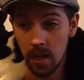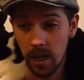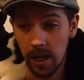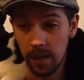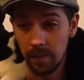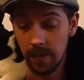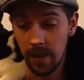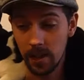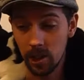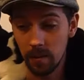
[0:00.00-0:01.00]
Um, they've
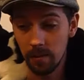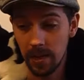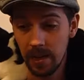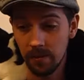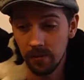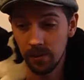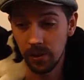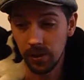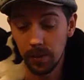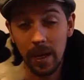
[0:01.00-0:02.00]
actually been around
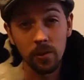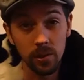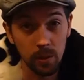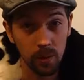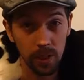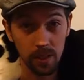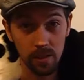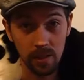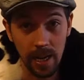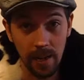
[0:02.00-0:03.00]
for about two
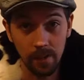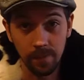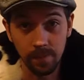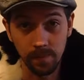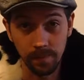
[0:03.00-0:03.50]
years now.